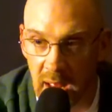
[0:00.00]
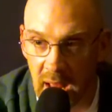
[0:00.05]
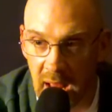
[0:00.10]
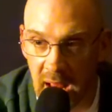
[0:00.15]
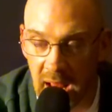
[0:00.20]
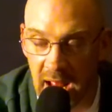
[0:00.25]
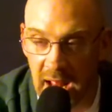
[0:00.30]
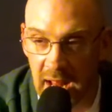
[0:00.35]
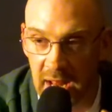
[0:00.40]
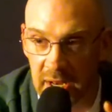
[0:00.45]

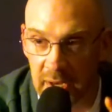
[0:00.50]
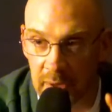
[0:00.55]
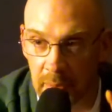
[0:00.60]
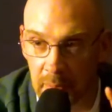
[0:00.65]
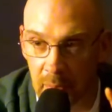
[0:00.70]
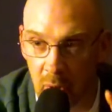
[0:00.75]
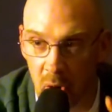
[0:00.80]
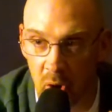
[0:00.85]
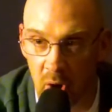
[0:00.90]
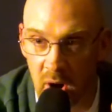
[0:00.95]
And
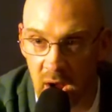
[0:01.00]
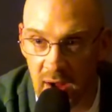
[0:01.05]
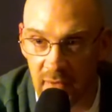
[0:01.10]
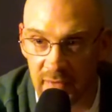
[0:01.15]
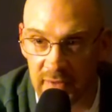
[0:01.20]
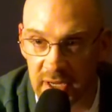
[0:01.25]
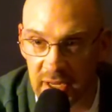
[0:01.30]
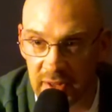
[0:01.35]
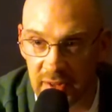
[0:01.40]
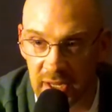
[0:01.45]
more
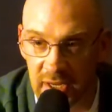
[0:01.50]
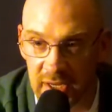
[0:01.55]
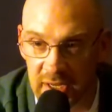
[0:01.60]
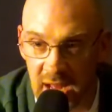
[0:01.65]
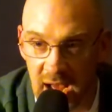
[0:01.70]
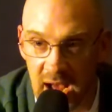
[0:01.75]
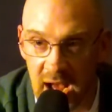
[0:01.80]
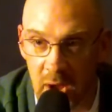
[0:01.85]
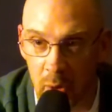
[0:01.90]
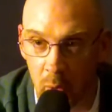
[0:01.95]
often than
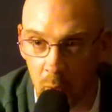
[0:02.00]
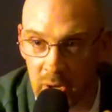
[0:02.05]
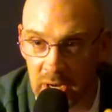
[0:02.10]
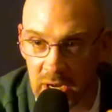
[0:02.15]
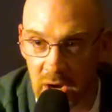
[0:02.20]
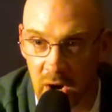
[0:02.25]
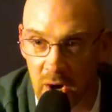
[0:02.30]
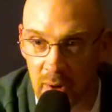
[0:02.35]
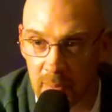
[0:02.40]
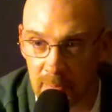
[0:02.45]
not, we
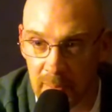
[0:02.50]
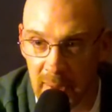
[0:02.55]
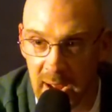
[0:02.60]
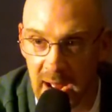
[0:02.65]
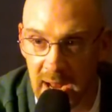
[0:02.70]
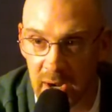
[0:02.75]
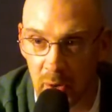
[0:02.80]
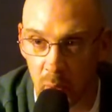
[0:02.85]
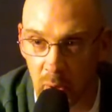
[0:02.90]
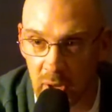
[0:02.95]
are
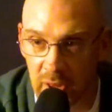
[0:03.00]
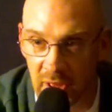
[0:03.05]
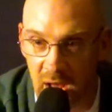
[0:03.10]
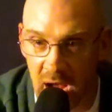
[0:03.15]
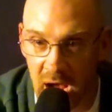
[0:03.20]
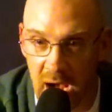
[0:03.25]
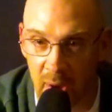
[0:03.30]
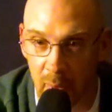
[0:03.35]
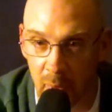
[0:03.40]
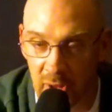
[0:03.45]
met
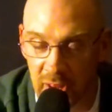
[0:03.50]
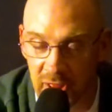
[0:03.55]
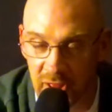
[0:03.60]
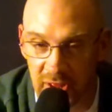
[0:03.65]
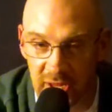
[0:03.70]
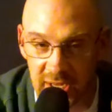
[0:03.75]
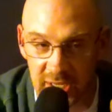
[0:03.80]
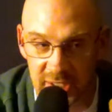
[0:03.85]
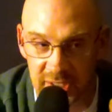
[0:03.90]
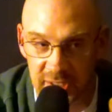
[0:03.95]
with
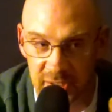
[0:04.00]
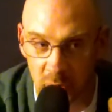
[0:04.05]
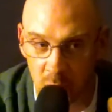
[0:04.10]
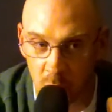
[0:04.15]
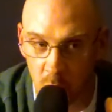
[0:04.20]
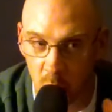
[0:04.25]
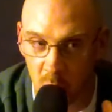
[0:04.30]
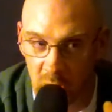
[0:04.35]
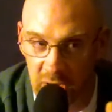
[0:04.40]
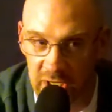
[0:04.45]
these
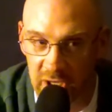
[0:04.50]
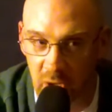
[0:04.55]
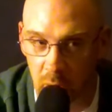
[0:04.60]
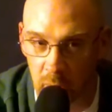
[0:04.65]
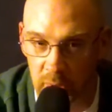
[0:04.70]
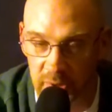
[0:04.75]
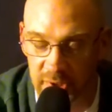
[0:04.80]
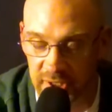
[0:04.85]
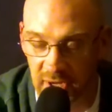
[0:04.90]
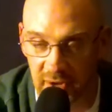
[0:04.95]

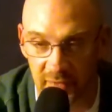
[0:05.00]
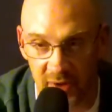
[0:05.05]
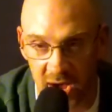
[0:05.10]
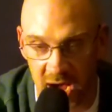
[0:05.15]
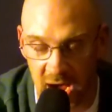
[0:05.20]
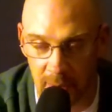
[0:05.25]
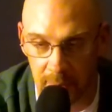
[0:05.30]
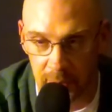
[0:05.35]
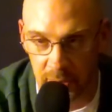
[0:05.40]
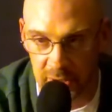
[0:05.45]
windows of
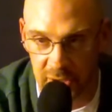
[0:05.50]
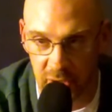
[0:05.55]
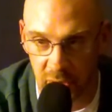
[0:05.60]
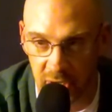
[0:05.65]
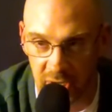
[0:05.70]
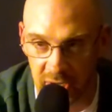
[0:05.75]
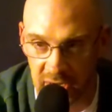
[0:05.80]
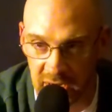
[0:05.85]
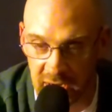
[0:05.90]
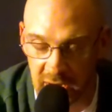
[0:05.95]

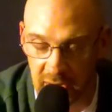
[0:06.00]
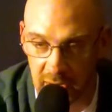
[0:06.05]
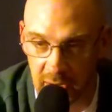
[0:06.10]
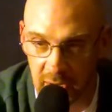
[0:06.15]
opportunity.